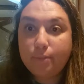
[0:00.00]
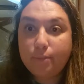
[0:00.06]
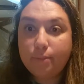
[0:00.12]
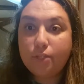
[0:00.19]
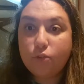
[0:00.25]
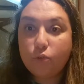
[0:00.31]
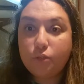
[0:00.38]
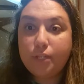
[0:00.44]

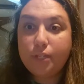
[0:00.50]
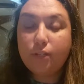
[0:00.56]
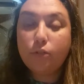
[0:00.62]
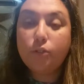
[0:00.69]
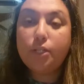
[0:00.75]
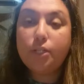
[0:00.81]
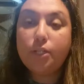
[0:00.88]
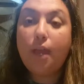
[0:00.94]
Central
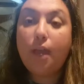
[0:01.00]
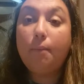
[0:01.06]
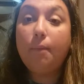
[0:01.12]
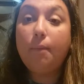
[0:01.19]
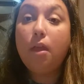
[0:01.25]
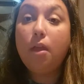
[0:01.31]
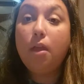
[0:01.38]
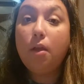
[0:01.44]
Standard Time
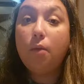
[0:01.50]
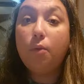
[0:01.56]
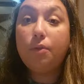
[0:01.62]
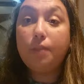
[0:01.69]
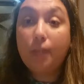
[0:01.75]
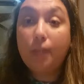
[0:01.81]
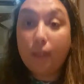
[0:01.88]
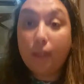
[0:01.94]

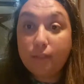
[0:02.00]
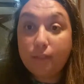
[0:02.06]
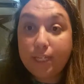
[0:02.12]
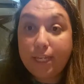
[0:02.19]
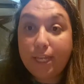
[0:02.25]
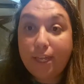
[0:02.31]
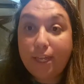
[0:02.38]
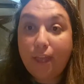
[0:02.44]
with
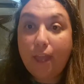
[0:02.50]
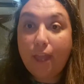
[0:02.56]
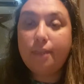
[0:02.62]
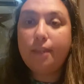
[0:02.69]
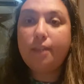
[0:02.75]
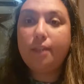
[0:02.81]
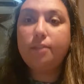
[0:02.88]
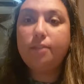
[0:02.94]
LT,
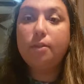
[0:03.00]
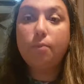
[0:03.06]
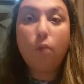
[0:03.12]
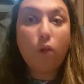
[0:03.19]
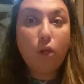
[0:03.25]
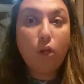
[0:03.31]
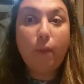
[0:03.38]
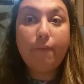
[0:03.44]
and then
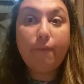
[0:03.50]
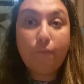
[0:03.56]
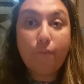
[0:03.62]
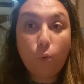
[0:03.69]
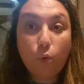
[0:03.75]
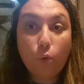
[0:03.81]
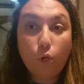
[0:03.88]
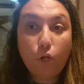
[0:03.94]
tomorrow at
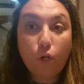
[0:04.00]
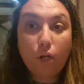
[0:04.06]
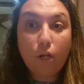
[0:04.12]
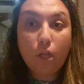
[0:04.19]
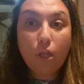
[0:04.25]
4,